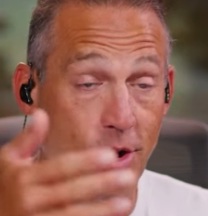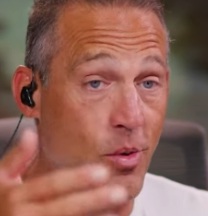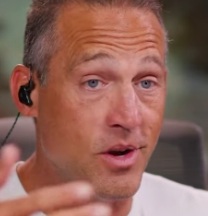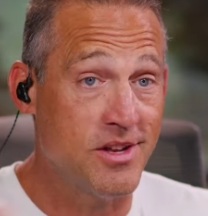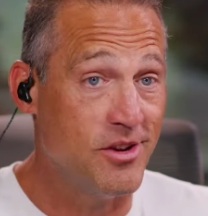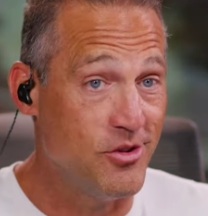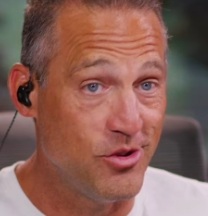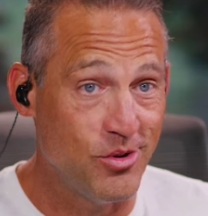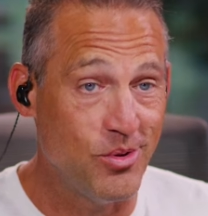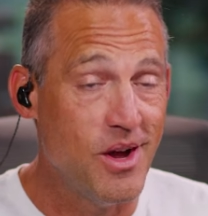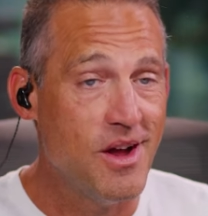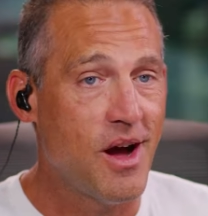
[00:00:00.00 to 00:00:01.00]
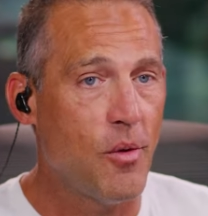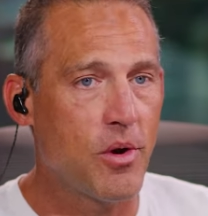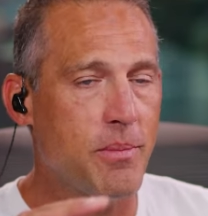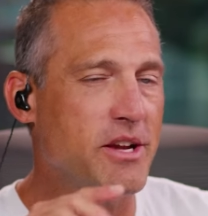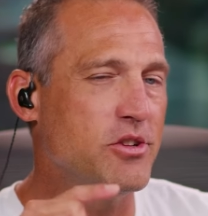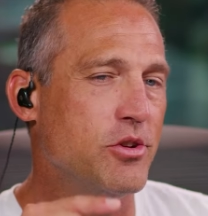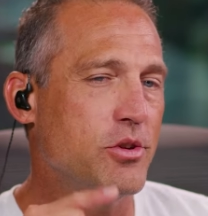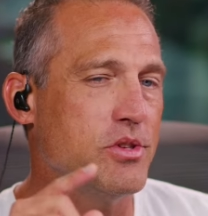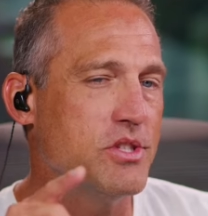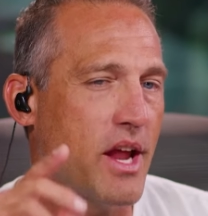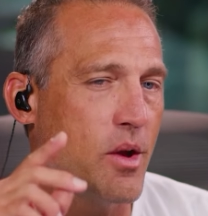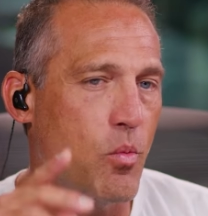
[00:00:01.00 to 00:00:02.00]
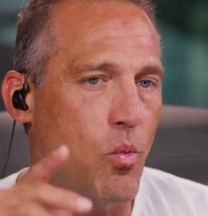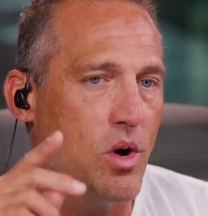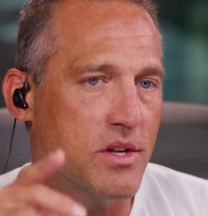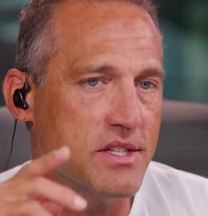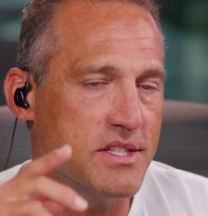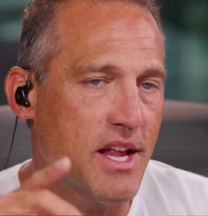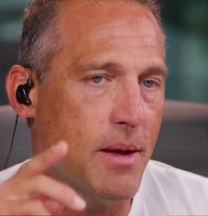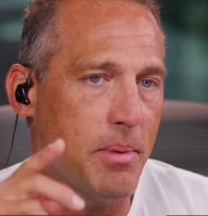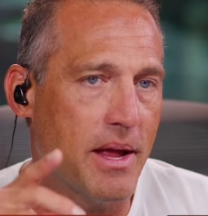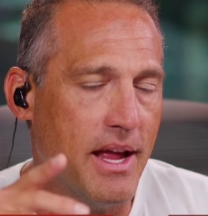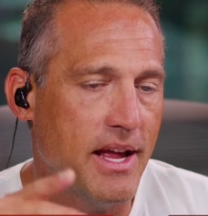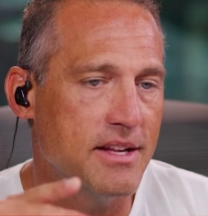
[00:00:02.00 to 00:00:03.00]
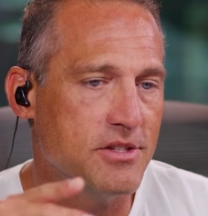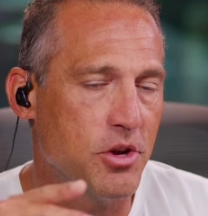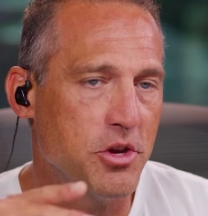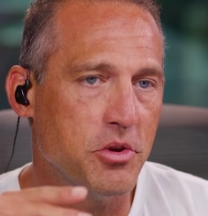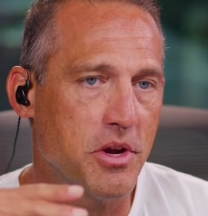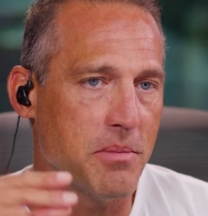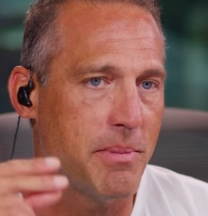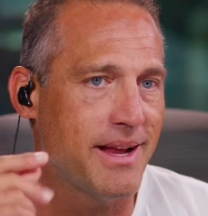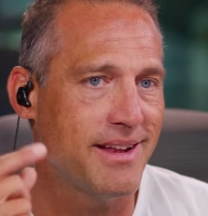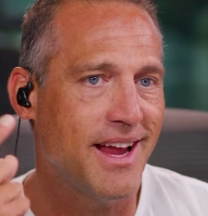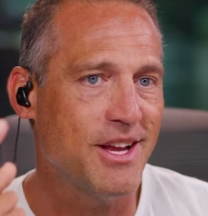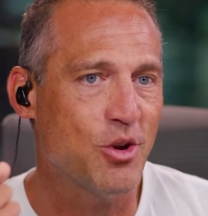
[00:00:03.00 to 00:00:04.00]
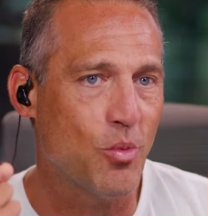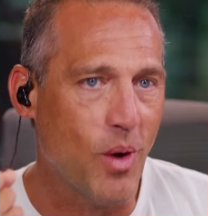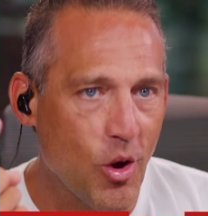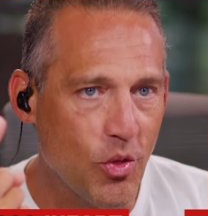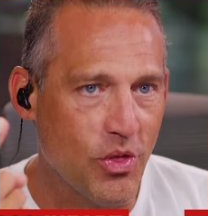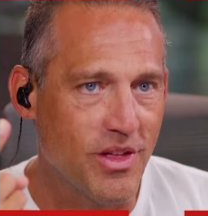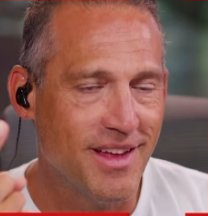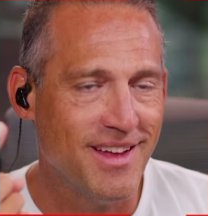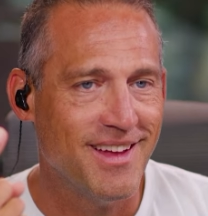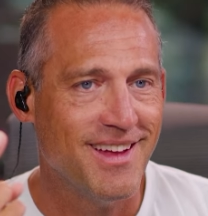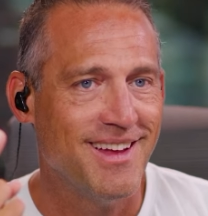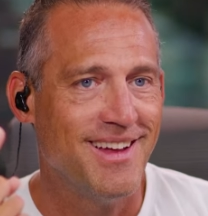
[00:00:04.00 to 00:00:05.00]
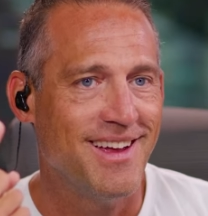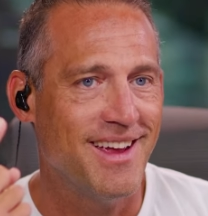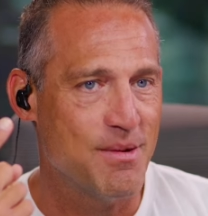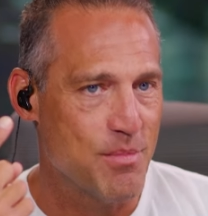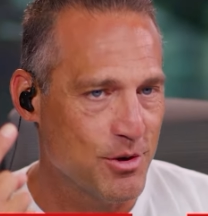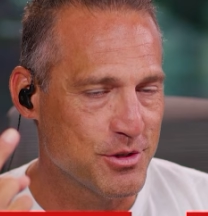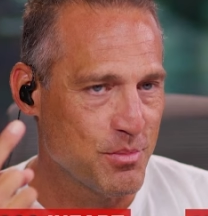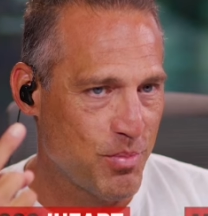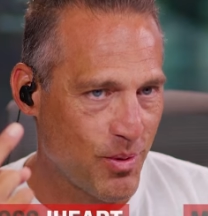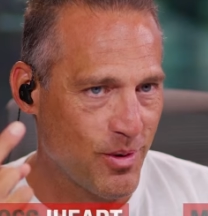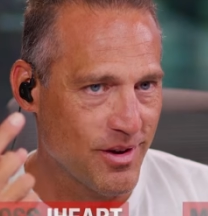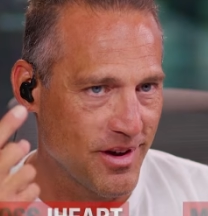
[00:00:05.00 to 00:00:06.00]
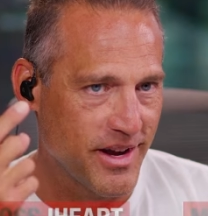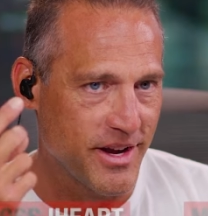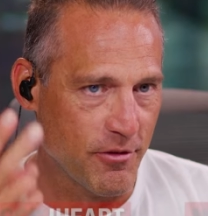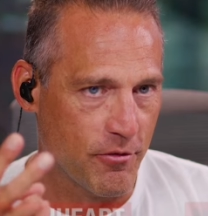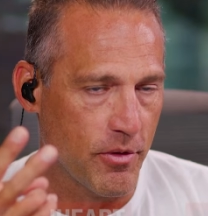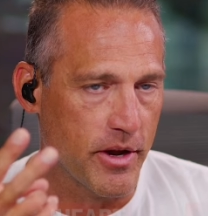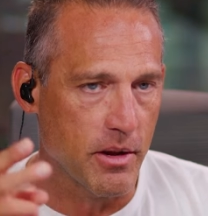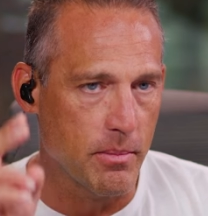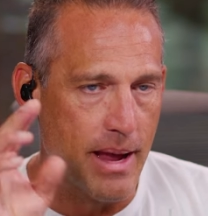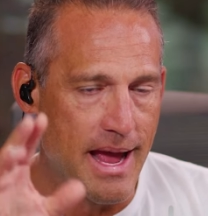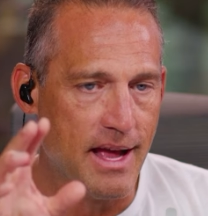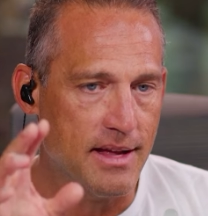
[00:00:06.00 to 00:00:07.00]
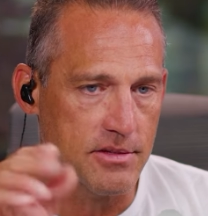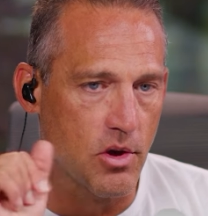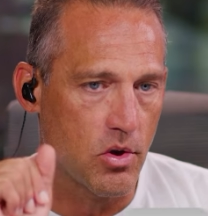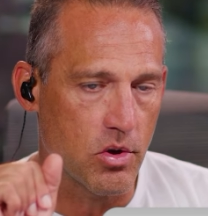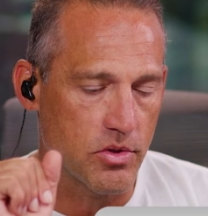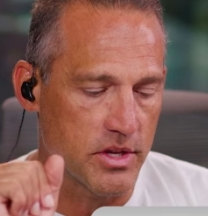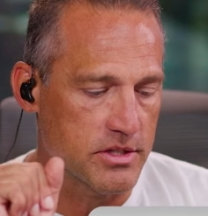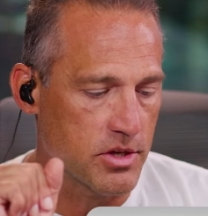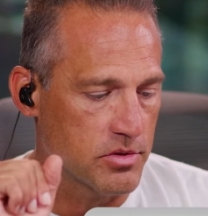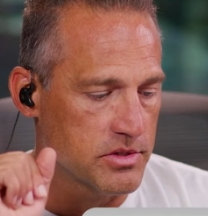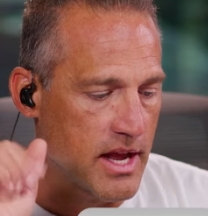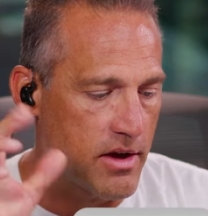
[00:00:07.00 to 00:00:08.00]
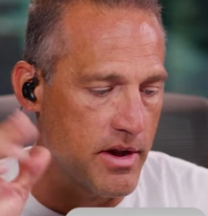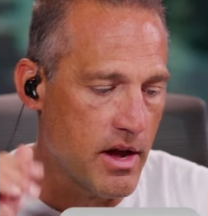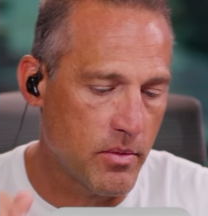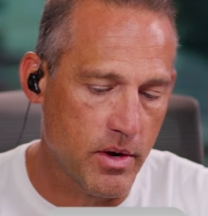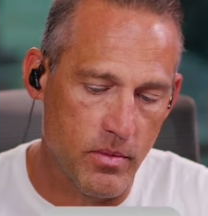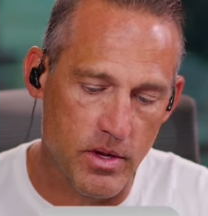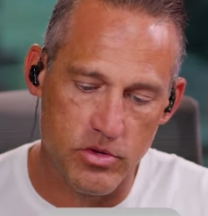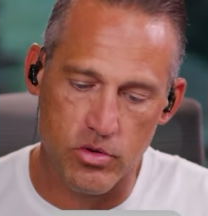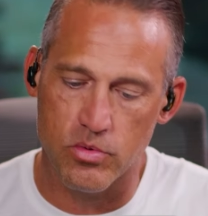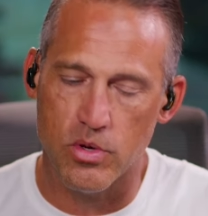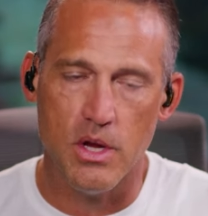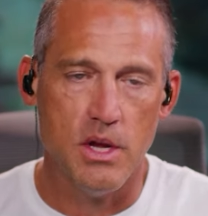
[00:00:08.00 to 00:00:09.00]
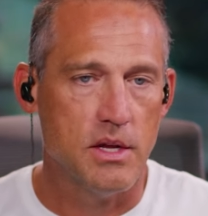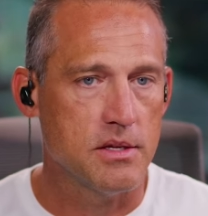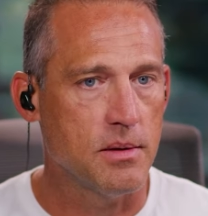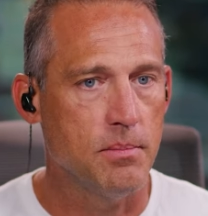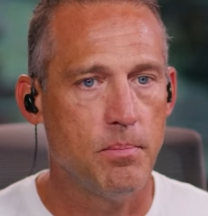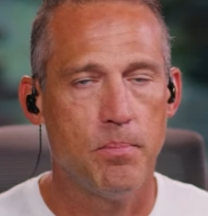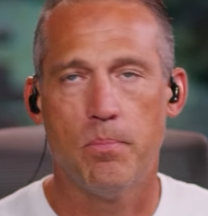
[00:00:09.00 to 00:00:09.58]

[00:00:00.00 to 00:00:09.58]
what to do? I want to make sure you stay one step ahead so you can maintain your wealth and most importantly, your freedom as all this goes down. Now, I want to run through some